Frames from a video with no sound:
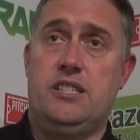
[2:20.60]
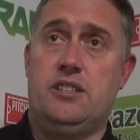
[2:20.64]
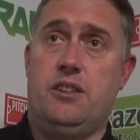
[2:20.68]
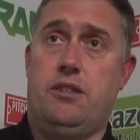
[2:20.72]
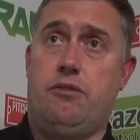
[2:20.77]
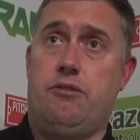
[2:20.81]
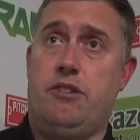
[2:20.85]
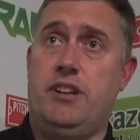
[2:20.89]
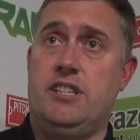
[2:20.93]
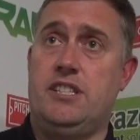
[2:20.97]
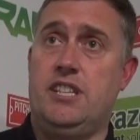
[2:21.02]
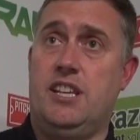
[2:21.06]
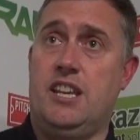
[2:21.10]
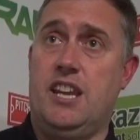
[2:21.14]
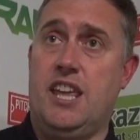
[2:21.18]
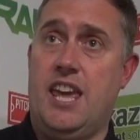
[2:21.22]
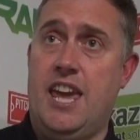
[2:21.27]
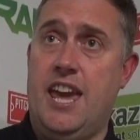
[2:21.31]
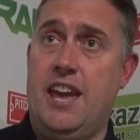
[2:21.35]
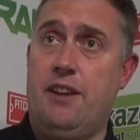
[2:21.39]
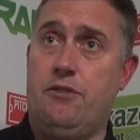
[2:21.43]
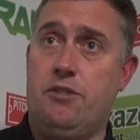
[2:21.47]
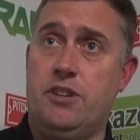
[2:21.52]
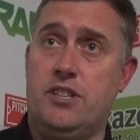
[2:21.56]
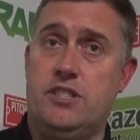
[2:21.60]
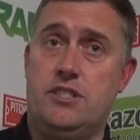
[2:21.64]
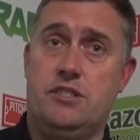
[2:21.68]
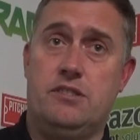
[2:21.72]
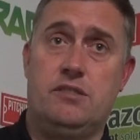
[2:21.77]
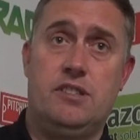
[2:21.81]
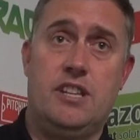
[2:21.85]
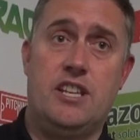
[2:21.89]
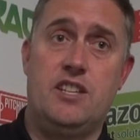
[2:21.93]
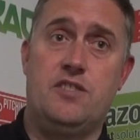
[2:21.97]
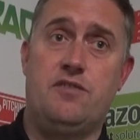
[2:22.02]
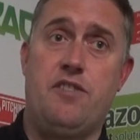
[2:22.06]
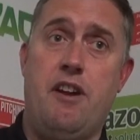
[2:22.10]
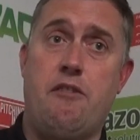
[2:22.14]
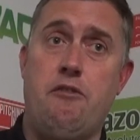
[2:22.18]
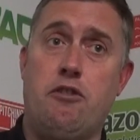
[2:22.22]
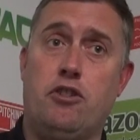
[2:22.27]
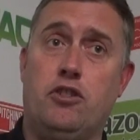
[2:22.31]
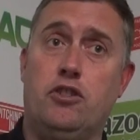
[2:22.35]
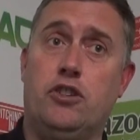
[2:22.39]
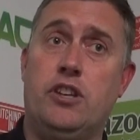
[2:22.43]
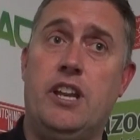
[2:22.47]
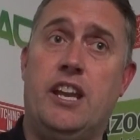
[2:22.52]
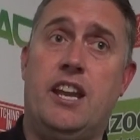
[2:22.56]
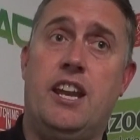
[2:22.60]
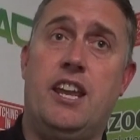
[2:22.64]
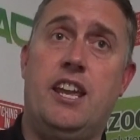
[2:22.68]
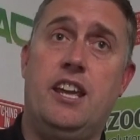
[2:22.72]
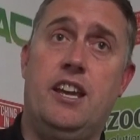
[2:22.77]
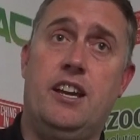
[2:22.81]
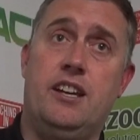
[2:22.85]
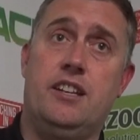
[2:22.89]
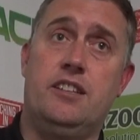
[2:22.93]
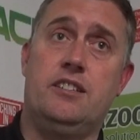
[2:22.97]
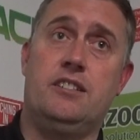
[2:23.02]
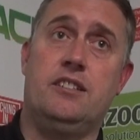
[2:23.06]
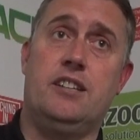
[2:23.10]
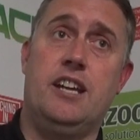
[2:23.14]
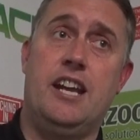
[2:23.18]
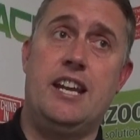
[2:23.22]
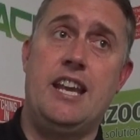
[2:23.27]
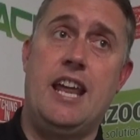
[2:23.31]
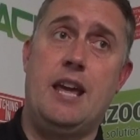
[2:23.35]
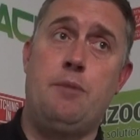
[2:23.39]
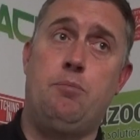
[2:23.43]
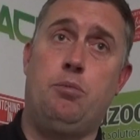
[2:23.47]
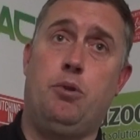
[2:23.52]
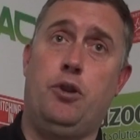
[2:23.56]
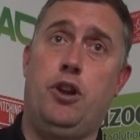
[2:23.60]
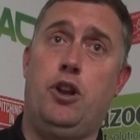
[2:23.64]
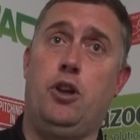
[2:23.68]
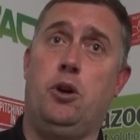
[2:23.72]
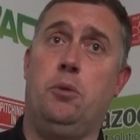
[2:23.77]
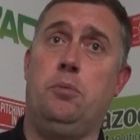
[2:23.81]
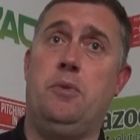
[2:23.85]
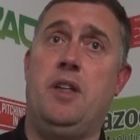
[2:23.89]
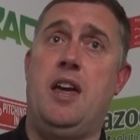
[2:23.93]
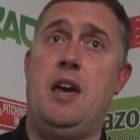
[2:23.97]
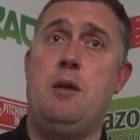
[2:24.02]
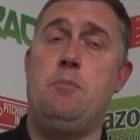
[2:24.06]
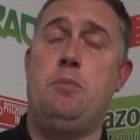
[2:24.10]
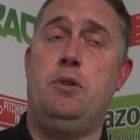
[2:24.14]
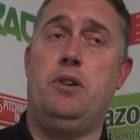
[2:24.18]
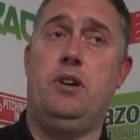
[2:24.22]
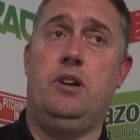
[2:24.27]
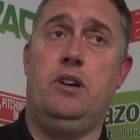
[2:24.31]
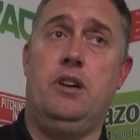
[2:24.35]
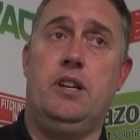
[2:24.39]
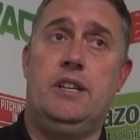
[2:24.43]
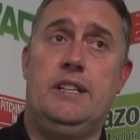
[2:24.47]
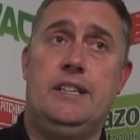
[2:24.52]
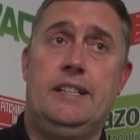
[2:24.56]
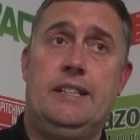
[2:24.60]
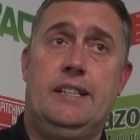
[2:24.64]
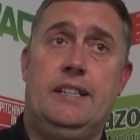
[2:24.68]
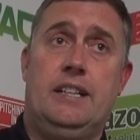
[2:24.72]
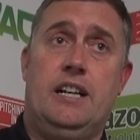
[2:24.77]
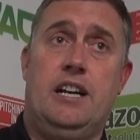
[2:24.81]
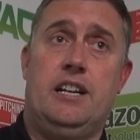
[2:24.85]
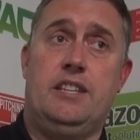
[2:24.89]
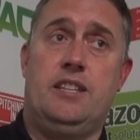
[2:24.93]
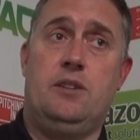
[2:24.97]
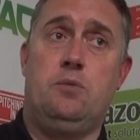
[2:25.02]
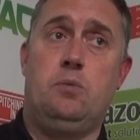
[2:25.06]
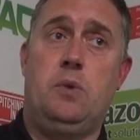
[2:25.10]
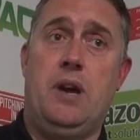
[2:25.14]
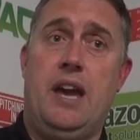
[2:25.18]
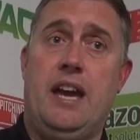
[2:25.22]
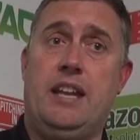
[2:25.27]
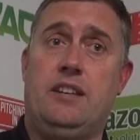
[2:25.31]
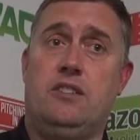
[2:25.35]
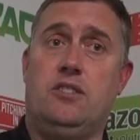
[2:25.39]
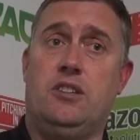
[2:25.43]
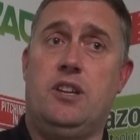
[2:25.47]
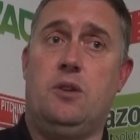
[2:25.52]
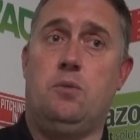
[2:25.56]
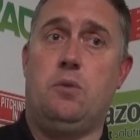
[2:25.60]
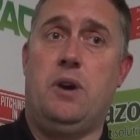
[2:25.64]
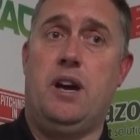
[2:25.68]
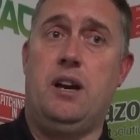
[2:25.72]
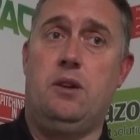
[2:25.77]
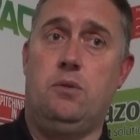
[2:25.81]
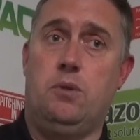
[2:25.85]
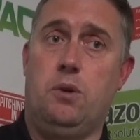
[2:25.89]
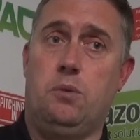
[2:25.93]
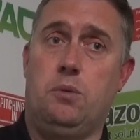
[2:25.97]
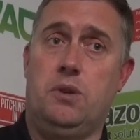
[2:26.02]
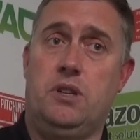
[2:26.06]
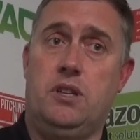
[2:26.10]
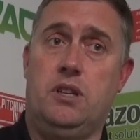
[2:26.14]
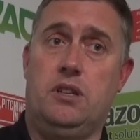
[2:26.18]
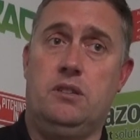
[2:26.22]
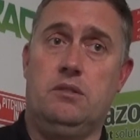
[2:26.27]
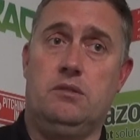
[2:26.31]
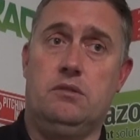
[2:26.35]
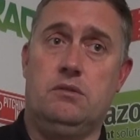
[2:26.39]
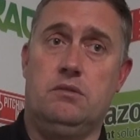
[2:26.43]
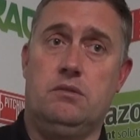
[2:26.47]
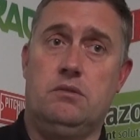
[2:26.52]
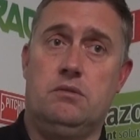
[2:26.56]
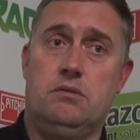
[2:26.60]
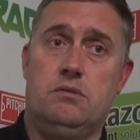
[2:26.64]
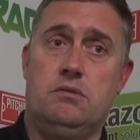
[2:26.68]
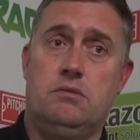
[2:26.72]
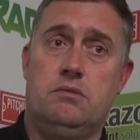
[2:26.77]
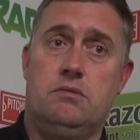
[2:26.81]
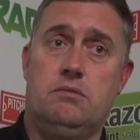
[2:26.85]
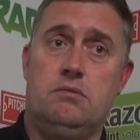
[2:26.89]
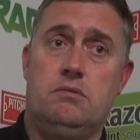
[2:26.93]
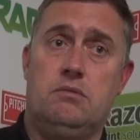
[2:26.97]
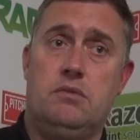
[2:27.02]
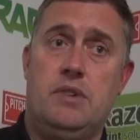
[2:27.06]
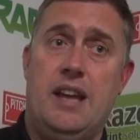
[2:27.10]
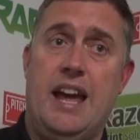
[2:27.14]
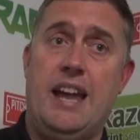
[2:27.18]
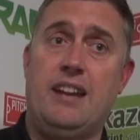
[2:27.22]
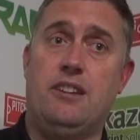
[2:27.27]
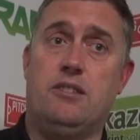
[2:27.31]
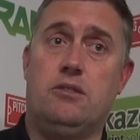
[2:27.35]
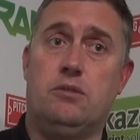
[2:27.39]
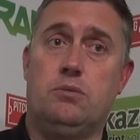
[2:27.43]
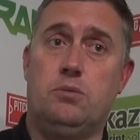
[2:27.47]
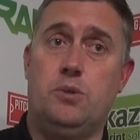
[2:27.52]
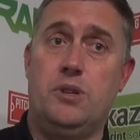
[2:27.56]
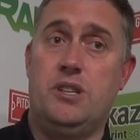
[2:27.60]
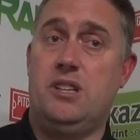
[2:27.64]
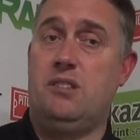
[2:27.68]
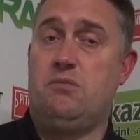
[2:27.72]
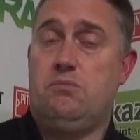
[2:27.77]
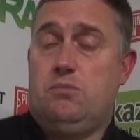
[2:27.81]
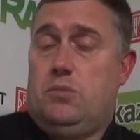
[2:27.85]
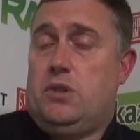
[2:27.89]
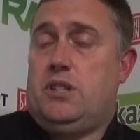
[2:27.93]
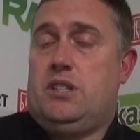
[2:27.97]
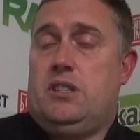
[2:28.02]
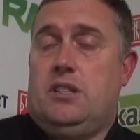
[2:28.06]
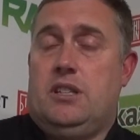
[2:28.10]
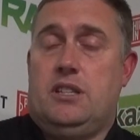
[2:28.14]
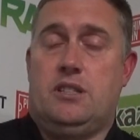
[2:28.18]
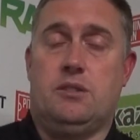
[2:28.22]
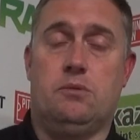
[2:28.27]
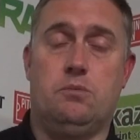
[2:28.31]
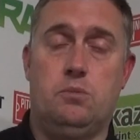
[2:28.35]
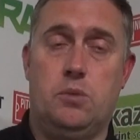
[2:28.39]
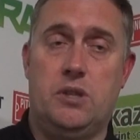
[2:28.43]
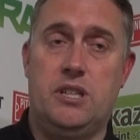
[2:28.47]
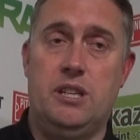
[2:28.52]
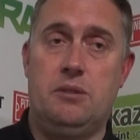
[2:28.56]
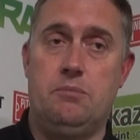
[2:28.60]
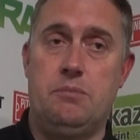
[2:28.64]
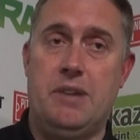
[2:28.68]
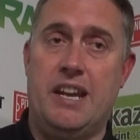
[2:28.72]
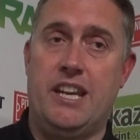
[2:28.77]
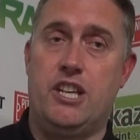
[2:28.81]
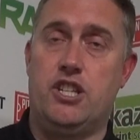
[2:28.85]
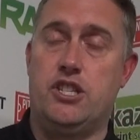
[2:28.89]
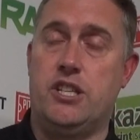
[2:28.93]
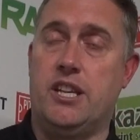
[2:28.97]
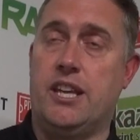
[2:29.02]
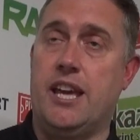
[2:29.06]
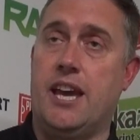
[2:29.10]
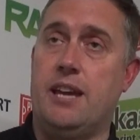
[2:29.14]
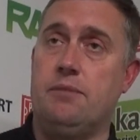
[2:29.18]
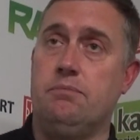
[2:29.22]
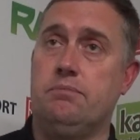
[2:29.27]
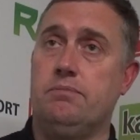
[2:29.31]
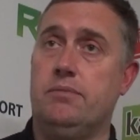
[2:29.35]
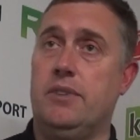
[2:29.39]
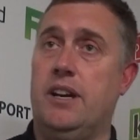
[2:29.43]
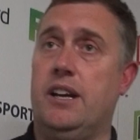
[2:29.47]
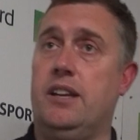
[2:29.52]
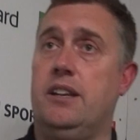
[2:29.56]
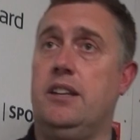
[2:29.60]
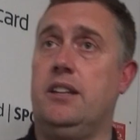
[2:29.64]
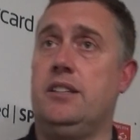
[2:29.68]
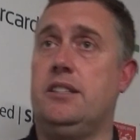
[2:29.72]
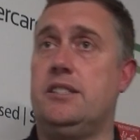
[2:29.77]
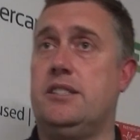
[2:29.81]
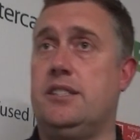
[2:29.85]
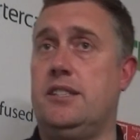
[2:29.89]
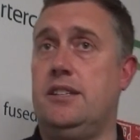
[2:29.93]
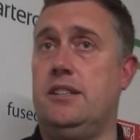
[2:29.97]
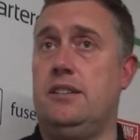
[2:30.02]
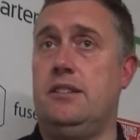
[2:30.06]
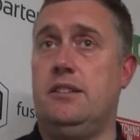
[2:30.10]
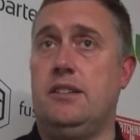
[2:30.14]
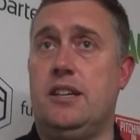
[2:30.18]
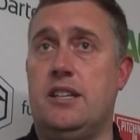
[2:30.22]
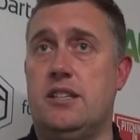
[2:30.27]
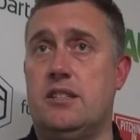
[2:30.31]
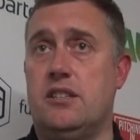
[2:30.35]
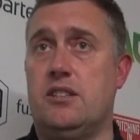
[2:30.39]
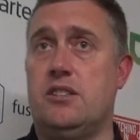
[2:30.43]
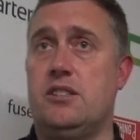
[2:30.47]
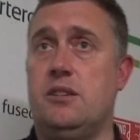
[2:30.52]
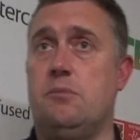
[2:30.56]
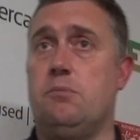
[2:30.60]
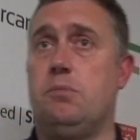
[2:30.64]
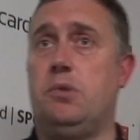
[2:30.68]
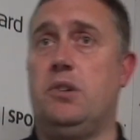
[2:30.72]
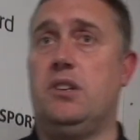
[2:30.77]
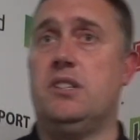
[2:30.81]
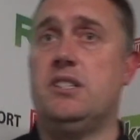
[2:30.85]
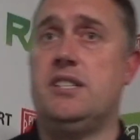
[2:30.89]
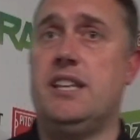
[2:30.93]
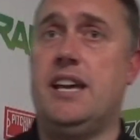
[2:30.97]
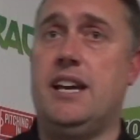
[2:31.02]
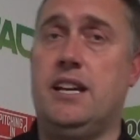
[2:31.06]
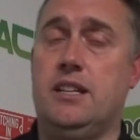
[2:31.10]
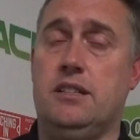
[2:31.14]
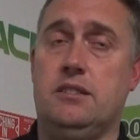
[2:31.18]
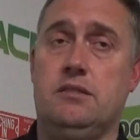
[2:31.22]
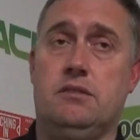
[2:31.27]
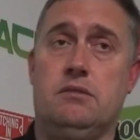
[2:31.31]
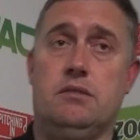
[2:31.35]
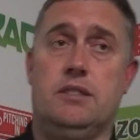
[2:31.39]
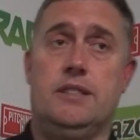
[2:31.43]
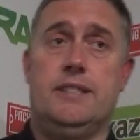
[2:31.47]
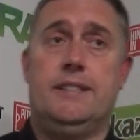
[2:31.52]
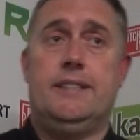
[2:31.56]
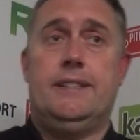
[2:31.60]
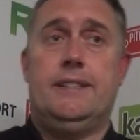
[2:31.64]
a threat in the air. He's very good at it, and they put it up there, but I think we handled it well. What we didn't handle, we didn't manage the game, and it's as simple as that. And